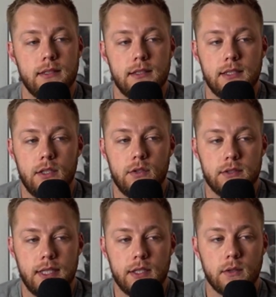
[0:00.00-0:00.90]
a
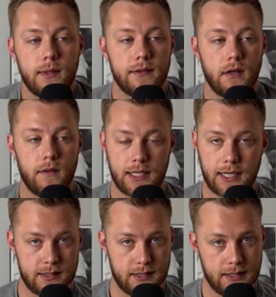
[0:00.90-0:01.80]
newsletter with all the
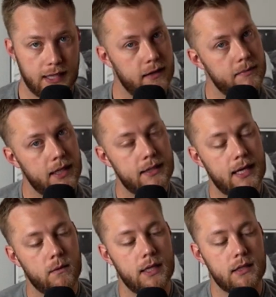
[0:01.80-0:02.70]
content that I've made
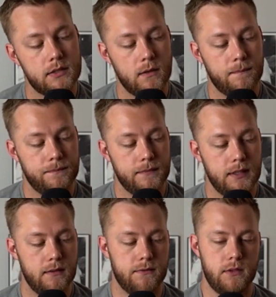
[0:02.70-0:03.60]
that week. So
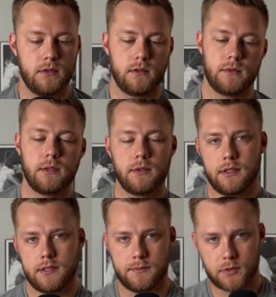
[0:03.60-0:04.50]
if you don't really want
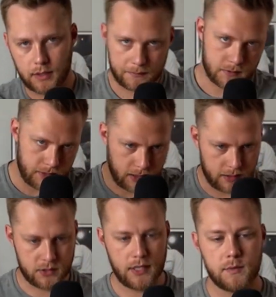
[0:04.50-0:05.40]
to subscribe to me
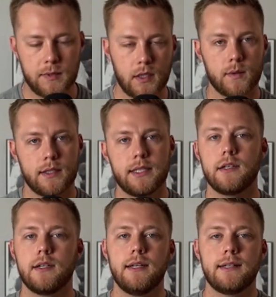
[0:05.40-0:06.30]
and chase me all around the
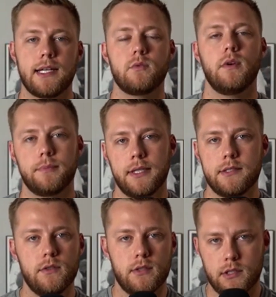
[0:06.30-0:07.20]
internet, that's one
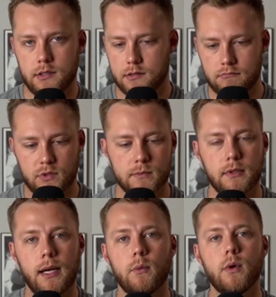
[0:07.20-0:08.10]
place you can just
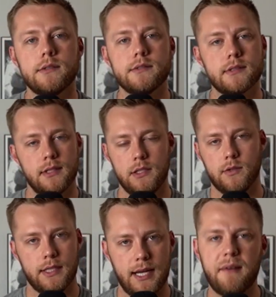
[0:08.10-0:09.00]
subscribe once and you'll
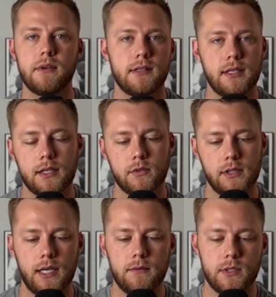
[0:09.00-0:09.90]
get everything I
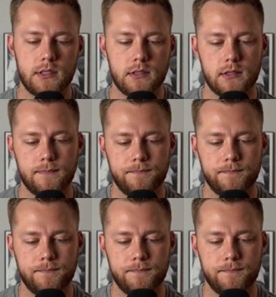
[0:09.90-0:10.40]
create, which is